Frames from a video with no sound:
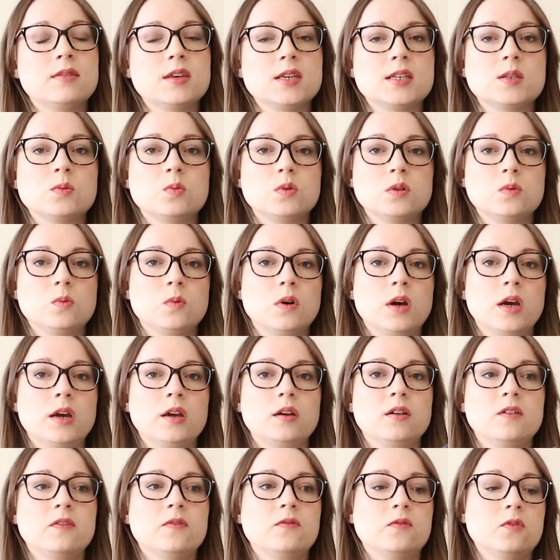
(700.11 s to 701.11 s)
This would
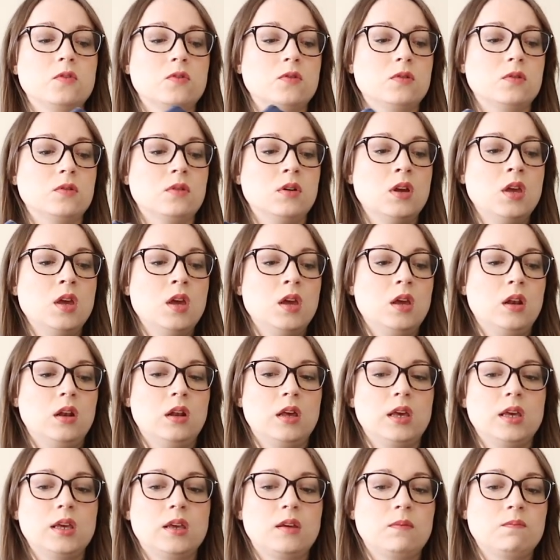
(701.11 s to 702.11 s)
work for
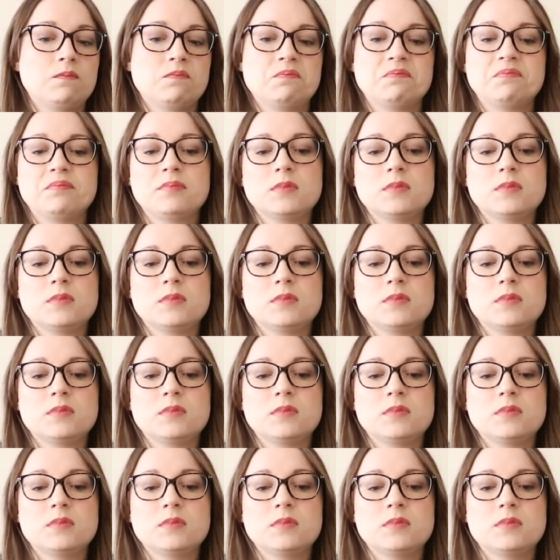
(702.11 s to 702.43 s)
like